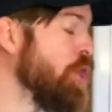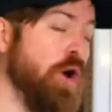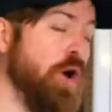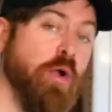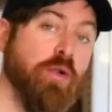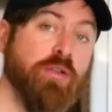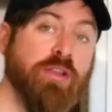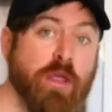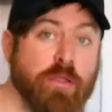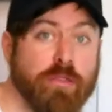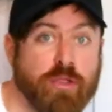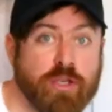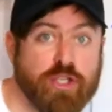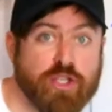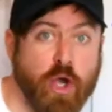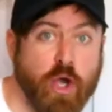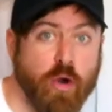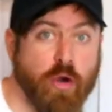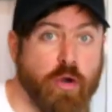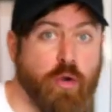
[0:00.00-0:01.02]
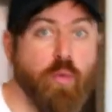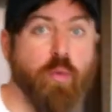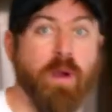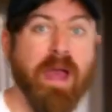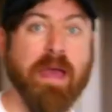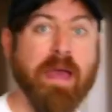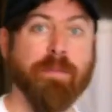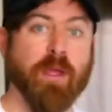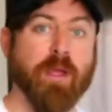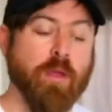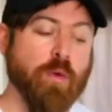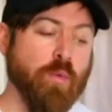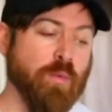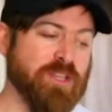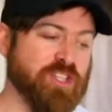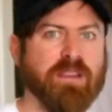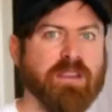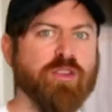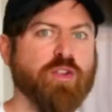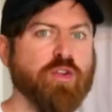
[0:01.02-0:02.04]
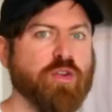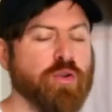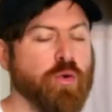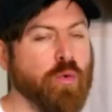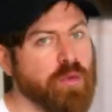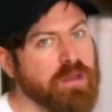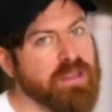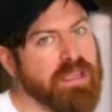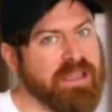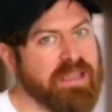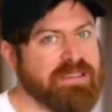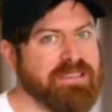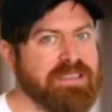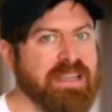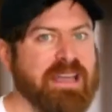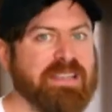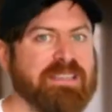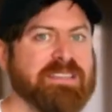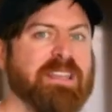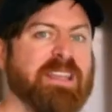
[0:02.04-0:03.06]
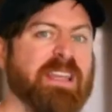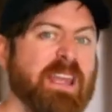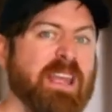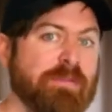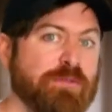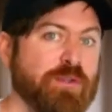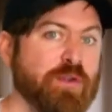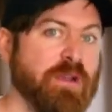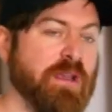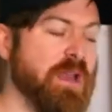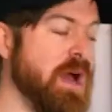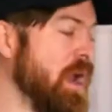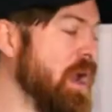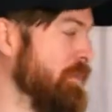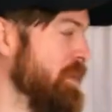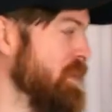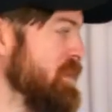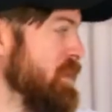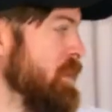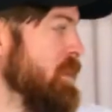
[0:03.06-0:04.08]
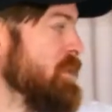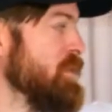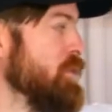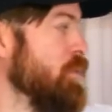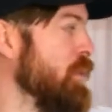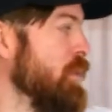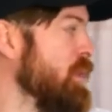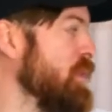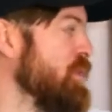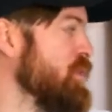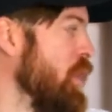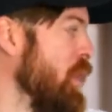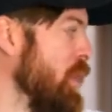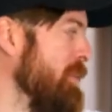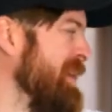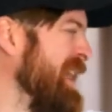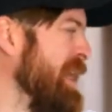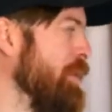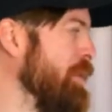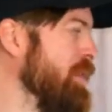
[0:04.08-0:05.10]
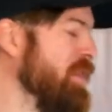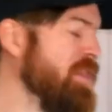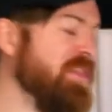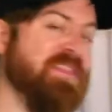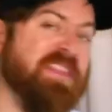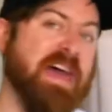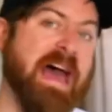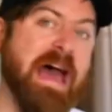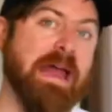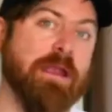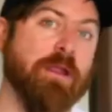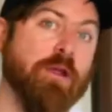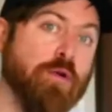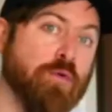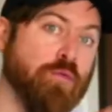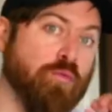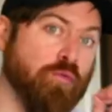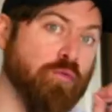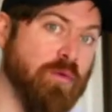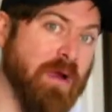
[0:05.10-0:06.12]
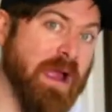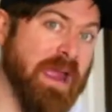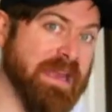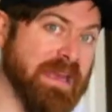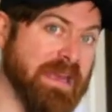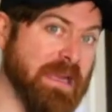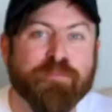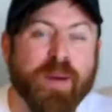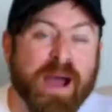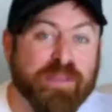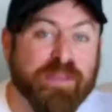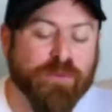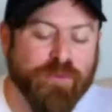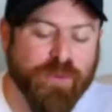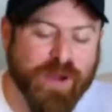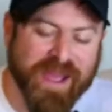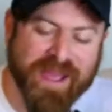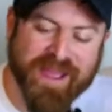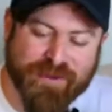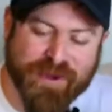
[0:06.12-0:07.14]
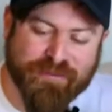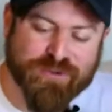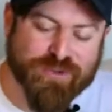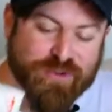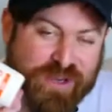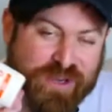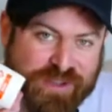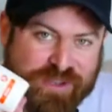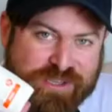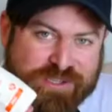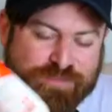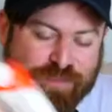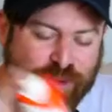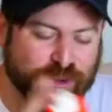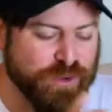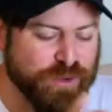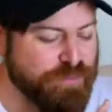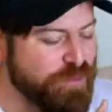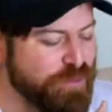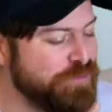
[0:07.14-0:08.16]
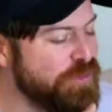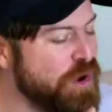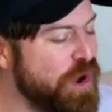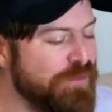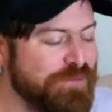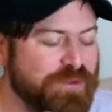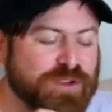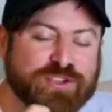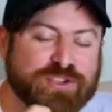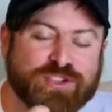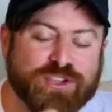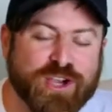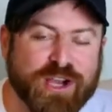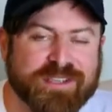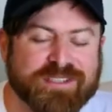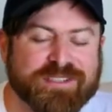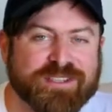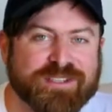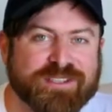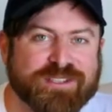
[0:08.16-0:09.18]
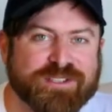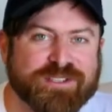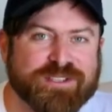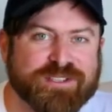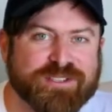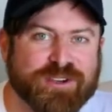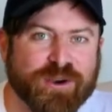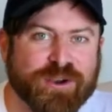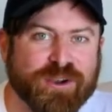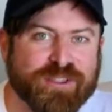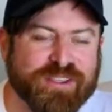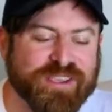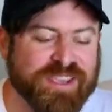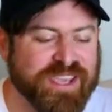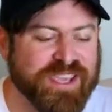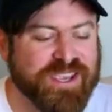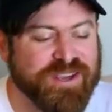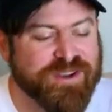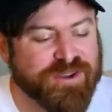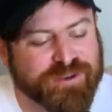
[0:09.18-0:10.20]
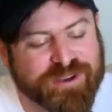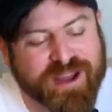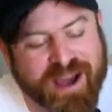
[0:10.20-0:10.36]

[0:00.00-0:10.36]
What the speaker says: called the dark web, which you can only access if you're anonymous. So we're going to talk about that right By the way, I'm drinking this bulletproof coffee. Just started the keto